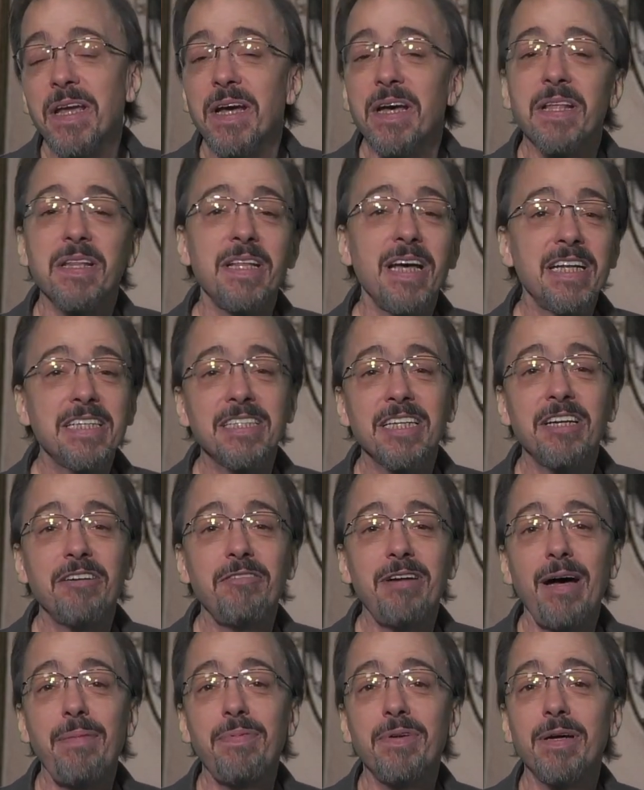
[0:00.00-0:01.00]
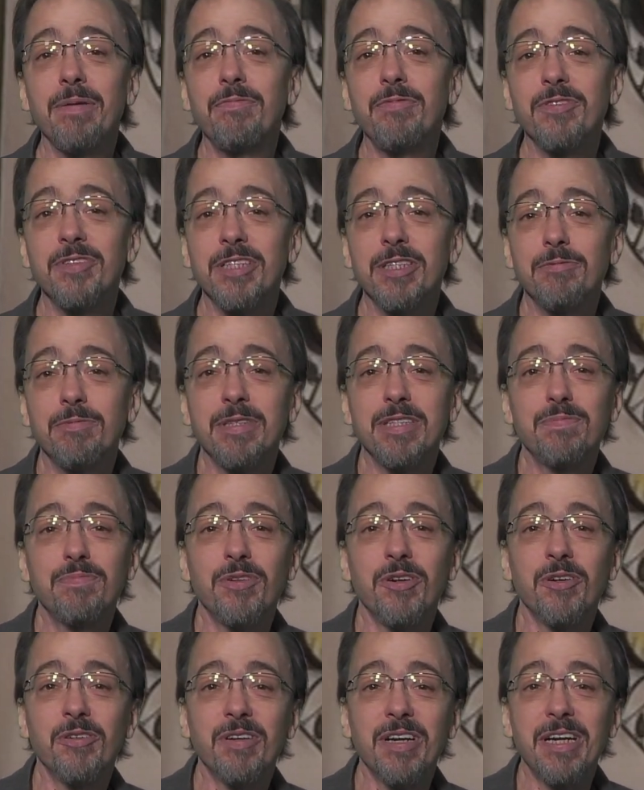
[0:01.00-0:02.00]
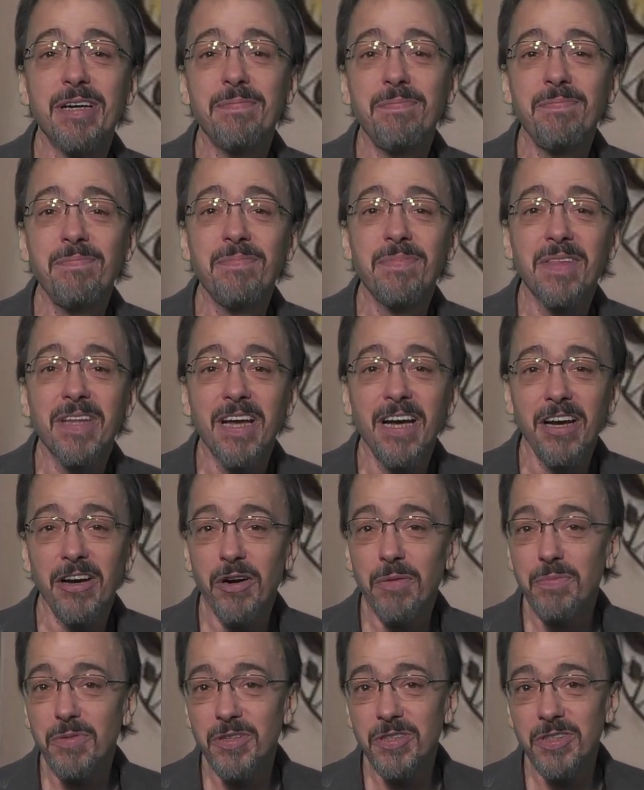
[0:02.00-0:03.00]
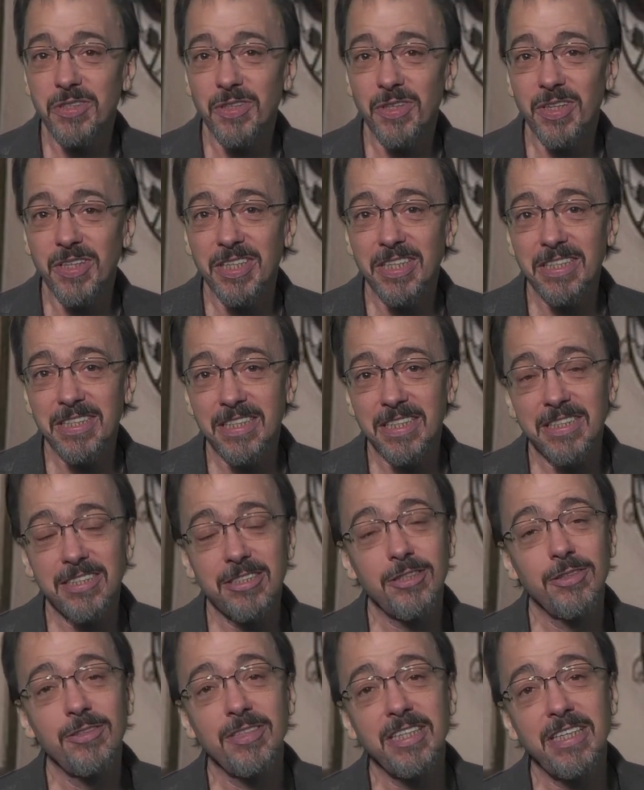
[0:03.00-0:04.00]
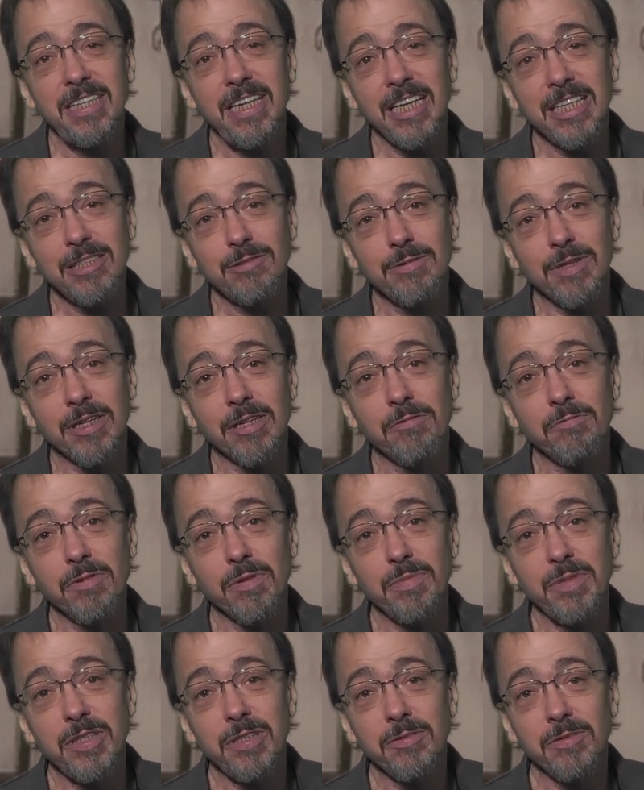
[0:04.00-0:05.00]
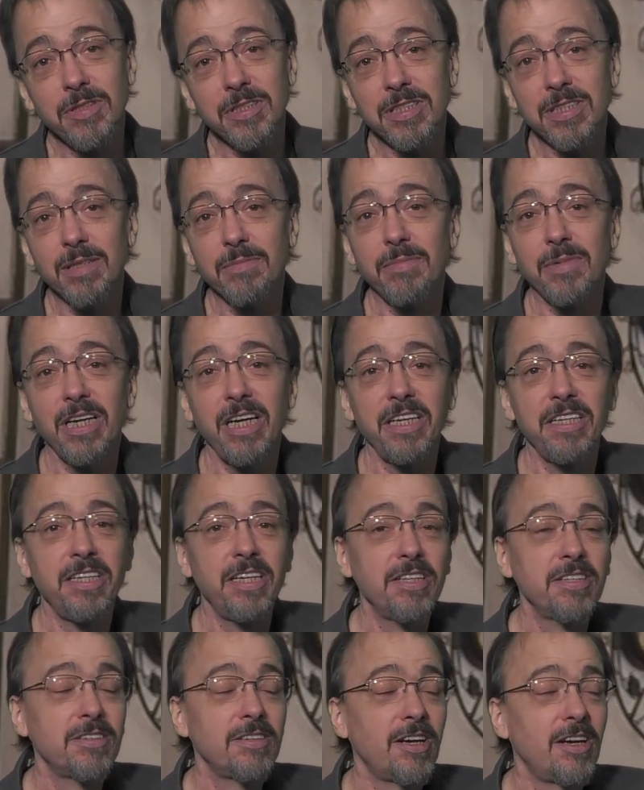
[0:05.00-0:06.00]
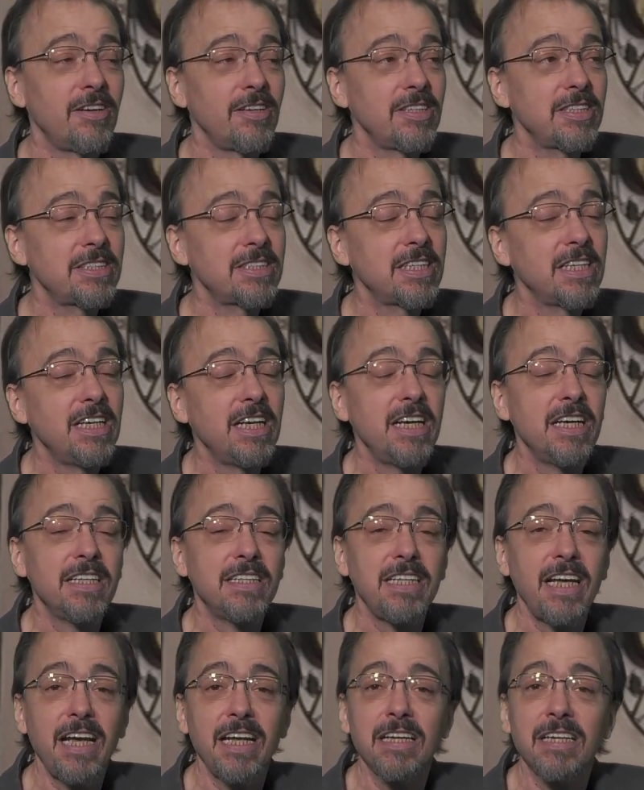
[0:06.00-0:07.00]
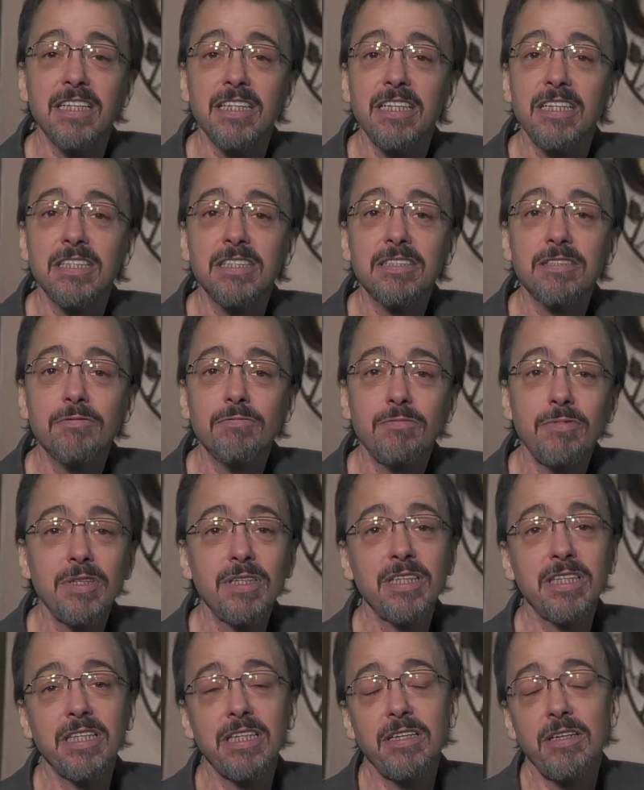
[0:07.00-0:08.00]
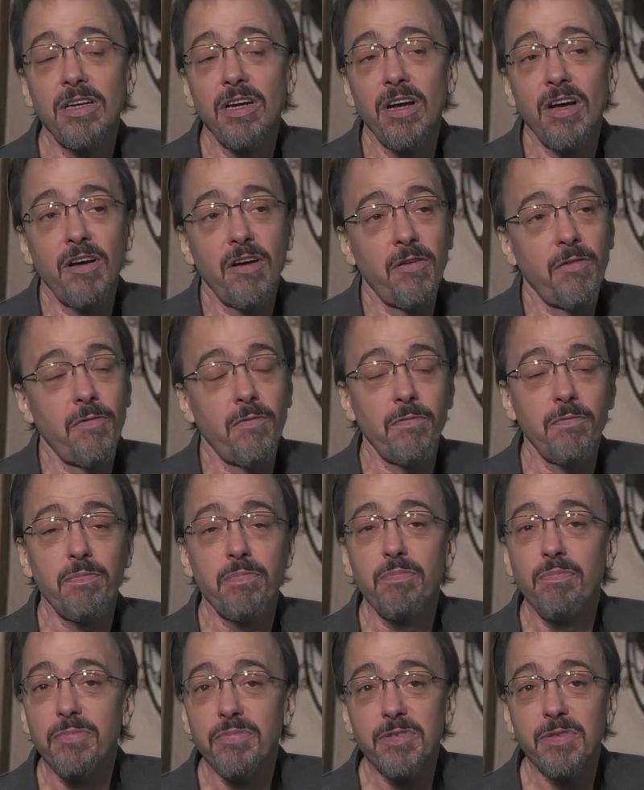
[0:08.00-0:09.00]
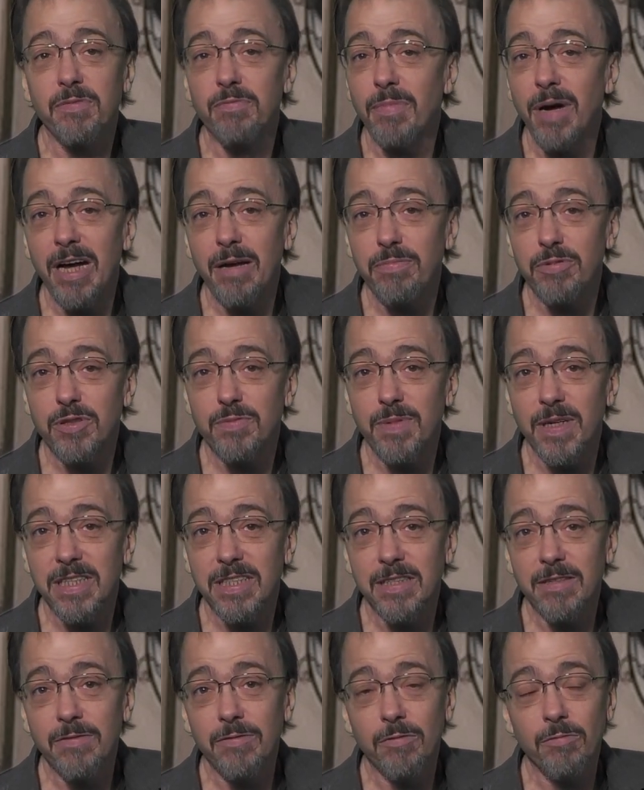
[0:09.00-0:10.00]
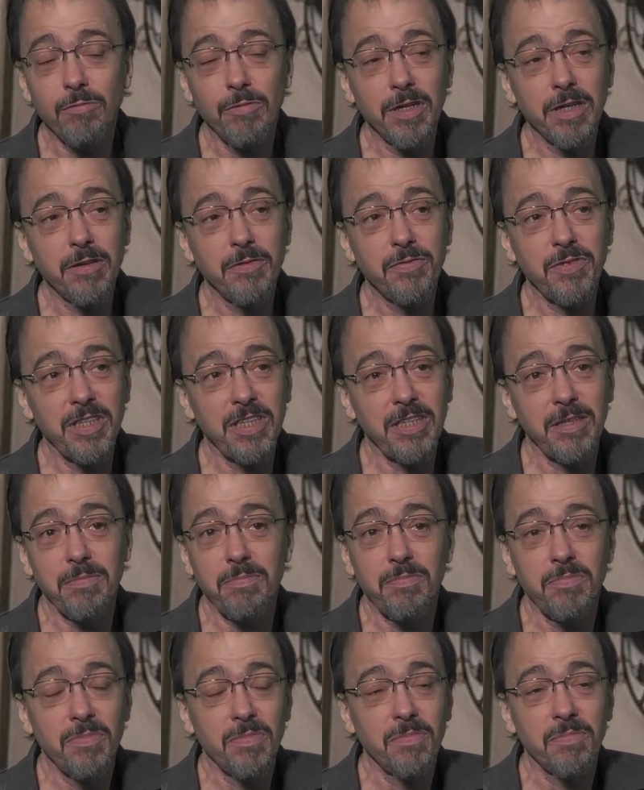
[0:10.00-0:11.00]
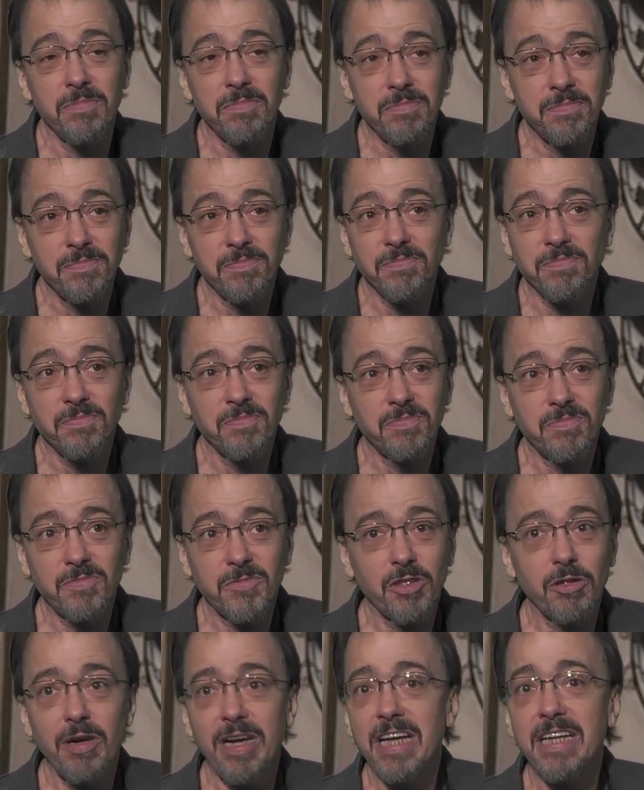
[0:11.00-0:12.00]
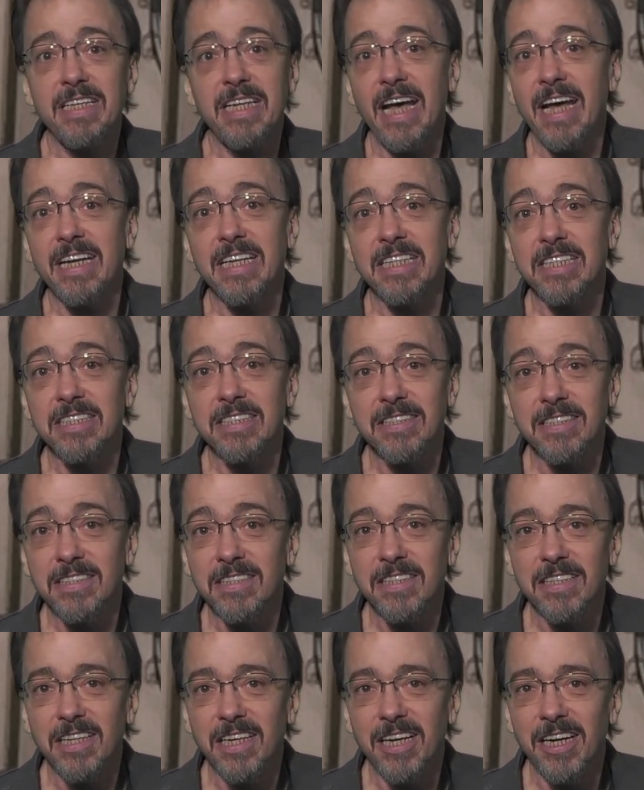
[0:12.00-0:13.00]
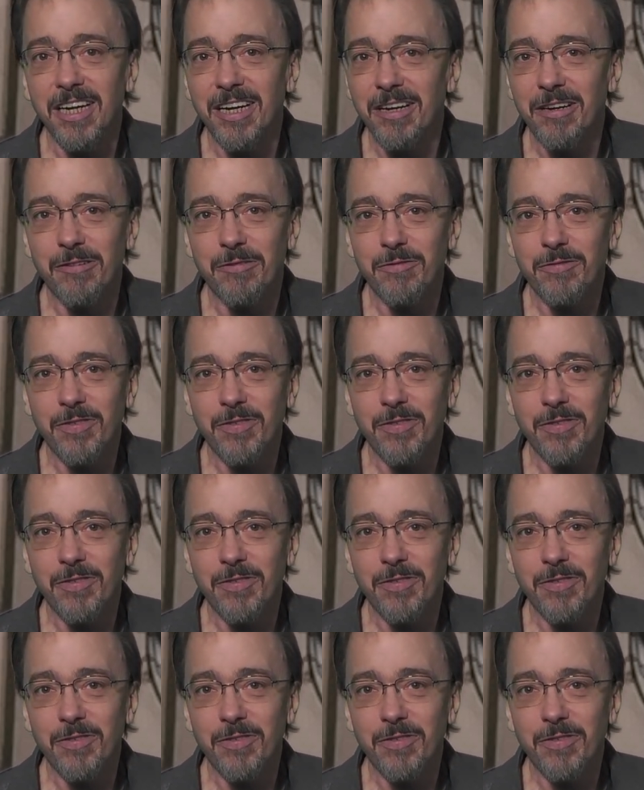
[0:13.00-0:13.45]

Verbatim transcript: that's going to wrap it up for this week's program. I hope you enjoyed it. Tune in next week. We'll be doing some another artist that is really, from my perspective, one of the granddaddies of